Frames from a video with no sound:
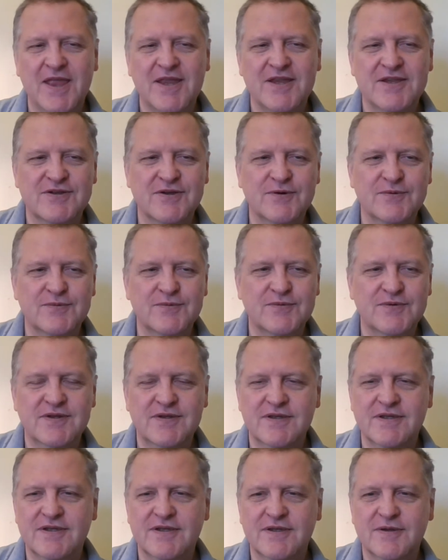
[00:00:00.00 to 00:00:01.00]
so
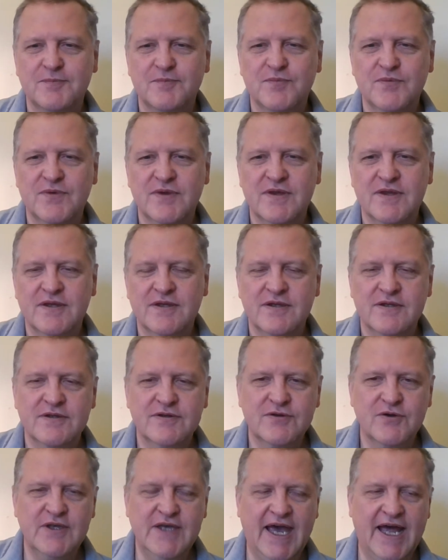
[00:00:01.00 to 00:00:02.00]

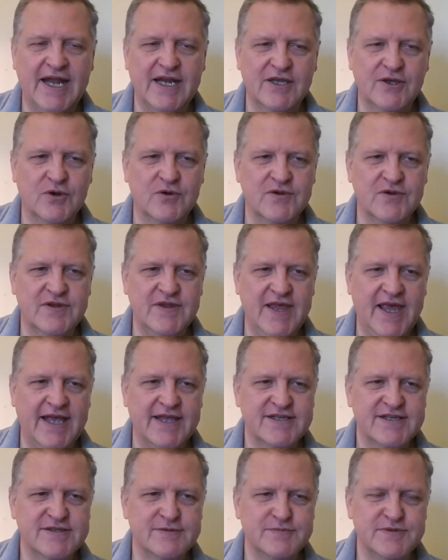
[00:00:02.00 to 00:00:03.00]
you got to go to
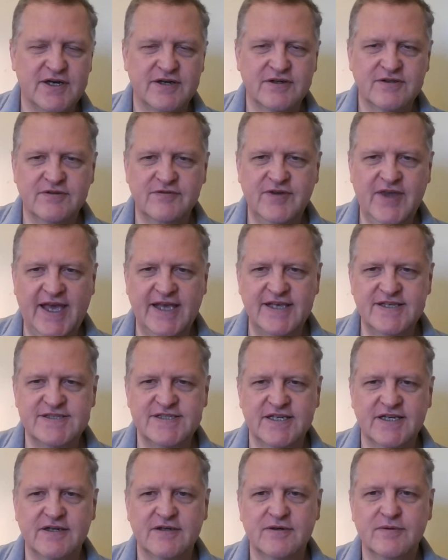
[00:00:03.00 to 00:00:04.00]
that subjunctive case
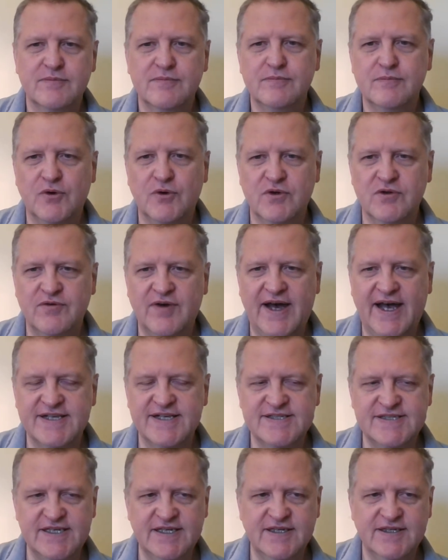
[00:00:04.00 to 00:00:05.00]
there,
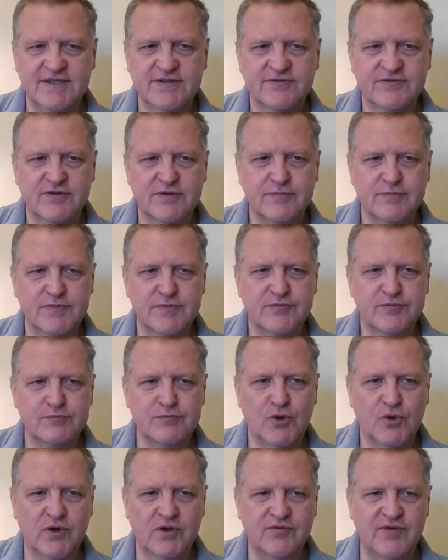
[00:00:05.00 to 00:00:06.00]
motivasse, from
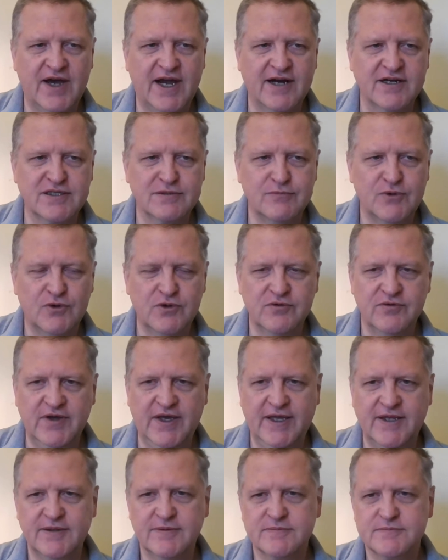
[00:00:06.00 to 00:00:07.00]
motivar, to motivate.